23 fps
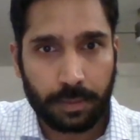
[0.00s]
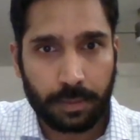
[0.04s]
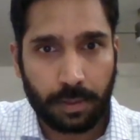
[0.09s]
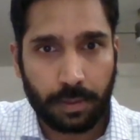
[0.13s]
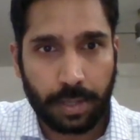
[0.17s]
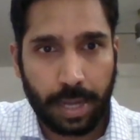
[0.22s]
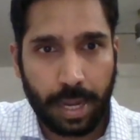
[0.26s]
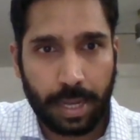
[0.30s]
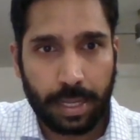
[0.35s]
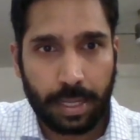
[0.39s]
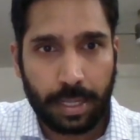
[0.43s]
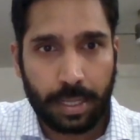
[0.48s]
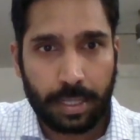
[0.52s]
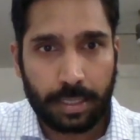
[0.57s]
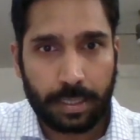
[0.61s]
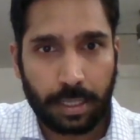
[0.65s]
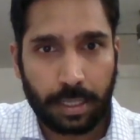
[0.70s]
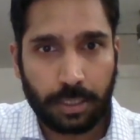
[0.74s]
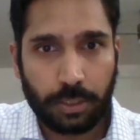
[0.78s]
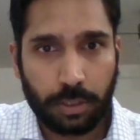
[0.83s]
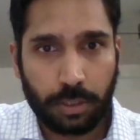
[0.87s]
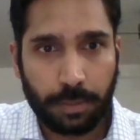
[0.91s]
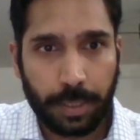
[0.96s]
Okay,
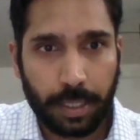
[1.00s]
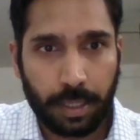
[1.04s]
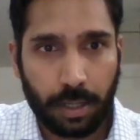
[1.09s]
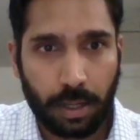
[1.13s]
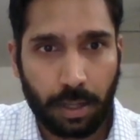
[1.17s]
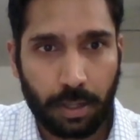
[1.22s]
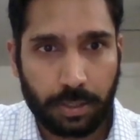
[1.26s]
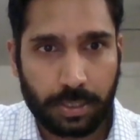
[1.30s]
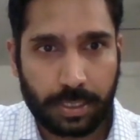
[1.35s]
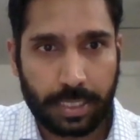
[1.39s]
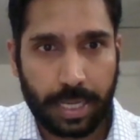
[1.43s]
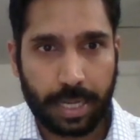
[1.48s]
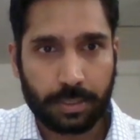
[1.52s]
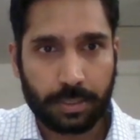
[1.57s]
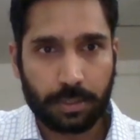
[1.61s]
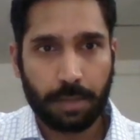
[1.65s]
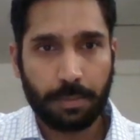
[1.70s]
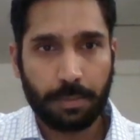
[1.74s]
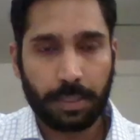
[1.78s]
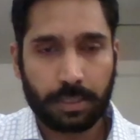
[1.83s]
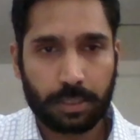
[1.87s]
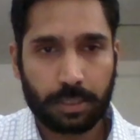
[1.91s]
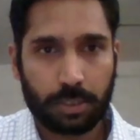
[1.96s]
that should be all set. So
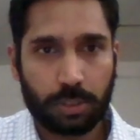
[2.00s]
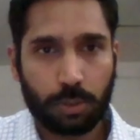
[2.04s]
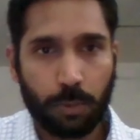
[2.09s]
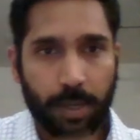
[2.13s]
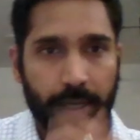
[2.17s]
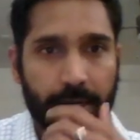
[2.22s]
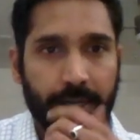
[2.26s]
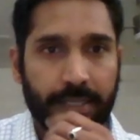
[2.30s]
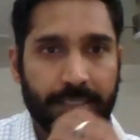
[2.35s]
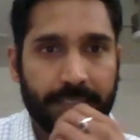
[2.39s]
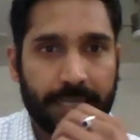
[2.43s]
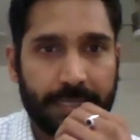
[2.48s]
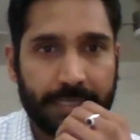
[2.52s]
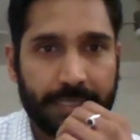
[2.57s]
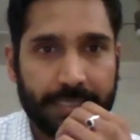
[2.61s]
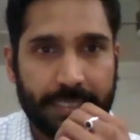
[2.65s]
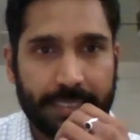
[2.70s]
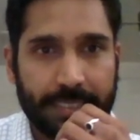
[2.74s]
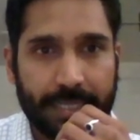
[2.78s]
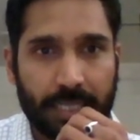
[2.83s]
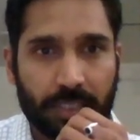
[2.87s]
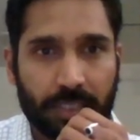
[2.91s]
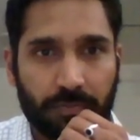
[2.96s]
let me quickly check the
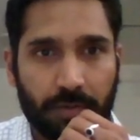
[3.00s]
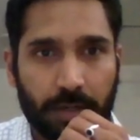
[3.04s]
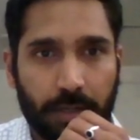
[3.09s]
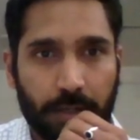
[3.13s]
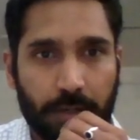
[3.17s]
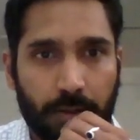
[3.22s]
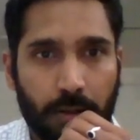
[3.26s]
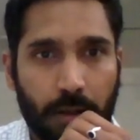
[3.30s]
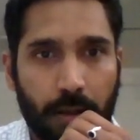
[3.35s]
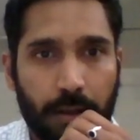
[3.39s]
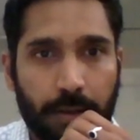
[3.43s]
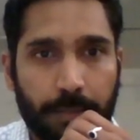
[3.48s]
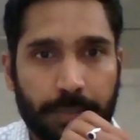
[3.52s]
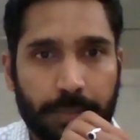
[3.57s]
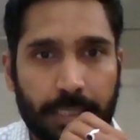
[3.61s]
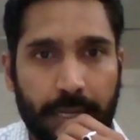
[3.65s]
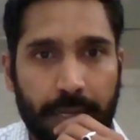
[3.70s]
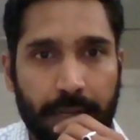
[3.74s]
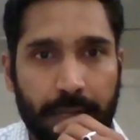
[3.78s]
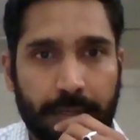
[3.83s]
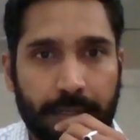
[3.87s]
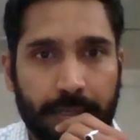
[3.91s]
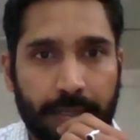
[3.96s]
syntax. For columns
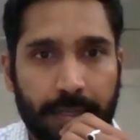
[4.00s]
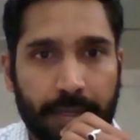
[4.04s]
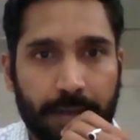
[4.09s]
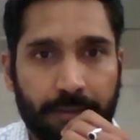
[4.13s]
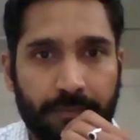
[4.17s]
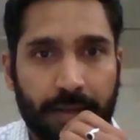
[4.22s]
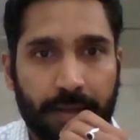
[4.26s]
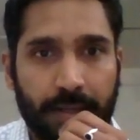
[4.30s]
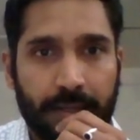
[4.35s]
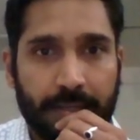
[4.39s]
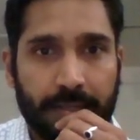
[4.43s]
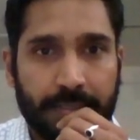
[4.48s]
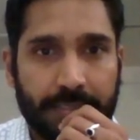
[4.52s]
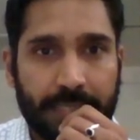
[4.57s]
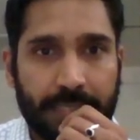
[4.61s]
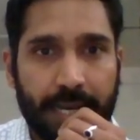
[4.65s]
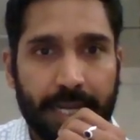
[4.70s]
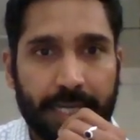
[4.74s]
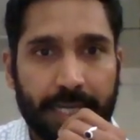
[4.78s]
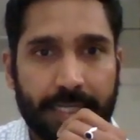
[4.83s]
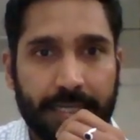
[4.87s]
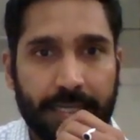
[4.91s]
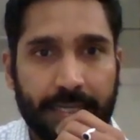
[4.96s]
in df
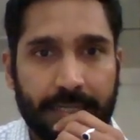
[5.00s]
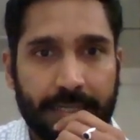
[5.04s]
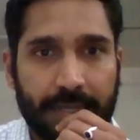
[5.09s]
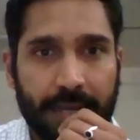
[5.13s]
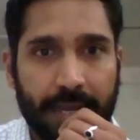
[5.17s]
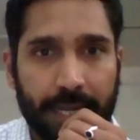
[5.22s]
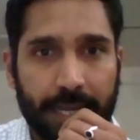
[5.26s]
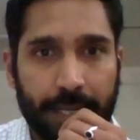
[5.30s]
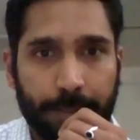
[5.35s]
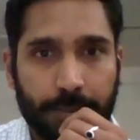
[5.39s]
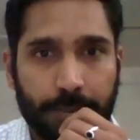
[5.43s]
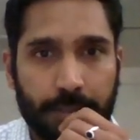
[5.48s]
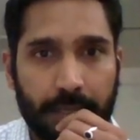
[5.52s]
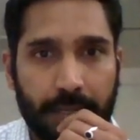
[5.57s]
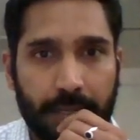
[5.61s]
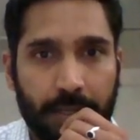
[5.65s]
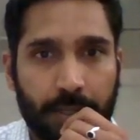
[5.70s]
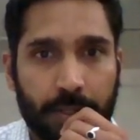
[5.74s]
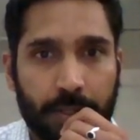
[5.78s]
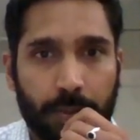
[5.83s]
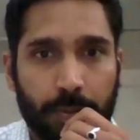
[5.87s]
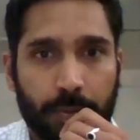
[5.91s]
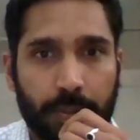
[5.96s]
select d types
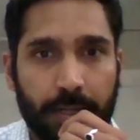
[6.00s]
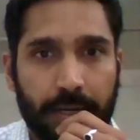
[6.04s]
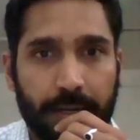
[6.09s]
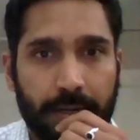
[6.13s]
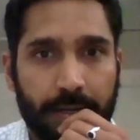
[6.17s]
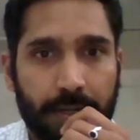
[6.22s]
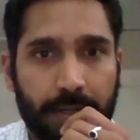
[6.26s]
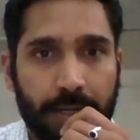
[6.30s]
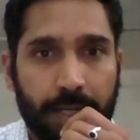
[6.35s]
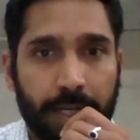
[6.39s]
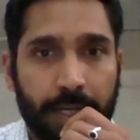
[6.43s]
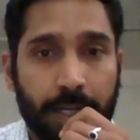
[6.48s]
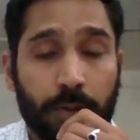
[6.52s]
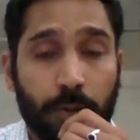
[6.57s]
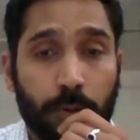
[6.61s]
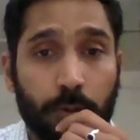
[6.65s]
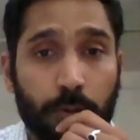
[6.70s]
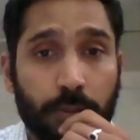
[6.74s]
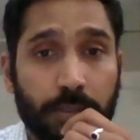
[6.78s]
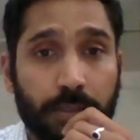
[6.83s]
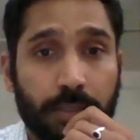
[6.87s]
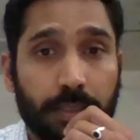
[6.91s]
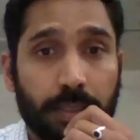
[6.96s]
include
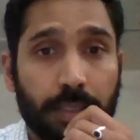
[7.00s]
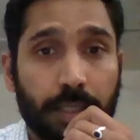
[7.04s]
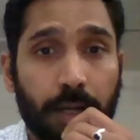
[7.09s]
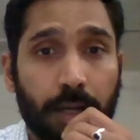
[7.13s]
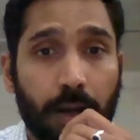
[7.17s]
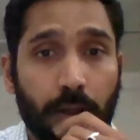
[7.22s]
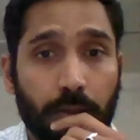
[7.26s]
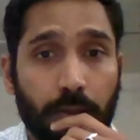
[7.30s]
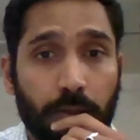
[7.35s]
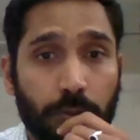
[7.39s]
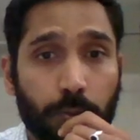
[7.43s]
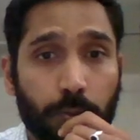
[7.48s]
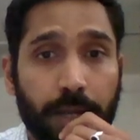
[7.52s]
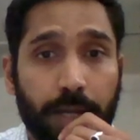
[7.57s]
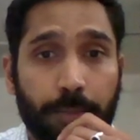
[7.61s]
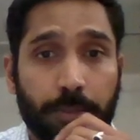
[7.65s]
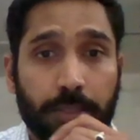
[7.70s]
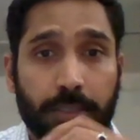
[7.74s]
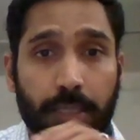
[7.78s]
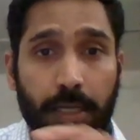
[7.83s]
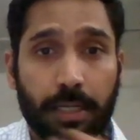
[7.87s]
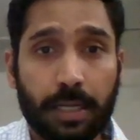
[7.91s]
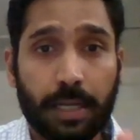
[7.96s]
all those
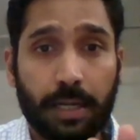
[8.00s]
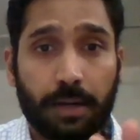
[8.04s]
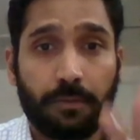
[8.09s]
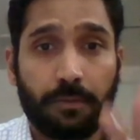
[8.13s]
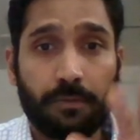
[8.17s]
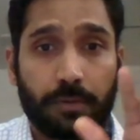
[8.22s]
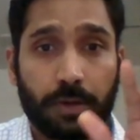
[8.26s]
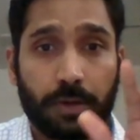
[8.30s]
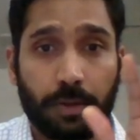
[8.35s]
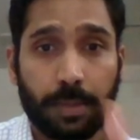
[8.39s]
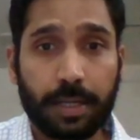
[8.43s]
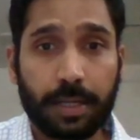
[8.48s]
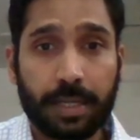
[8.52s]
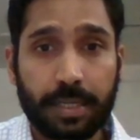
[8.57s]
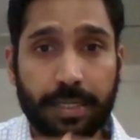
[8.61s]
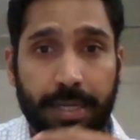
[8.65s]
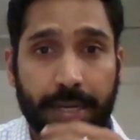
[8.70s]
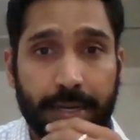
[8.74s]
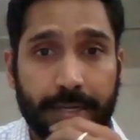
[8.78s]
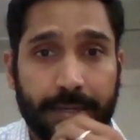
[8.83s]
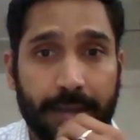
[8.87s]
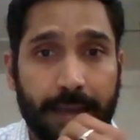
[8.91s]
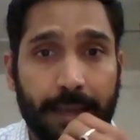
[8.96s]
variables that are of numerical
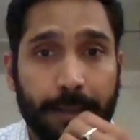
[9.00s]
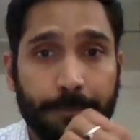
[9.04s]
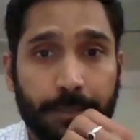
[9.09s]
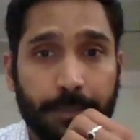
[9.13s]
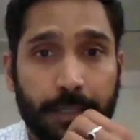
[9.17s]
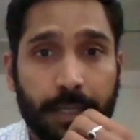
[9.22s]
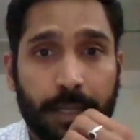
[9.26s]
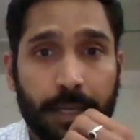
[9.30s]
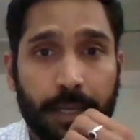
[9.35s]
data type.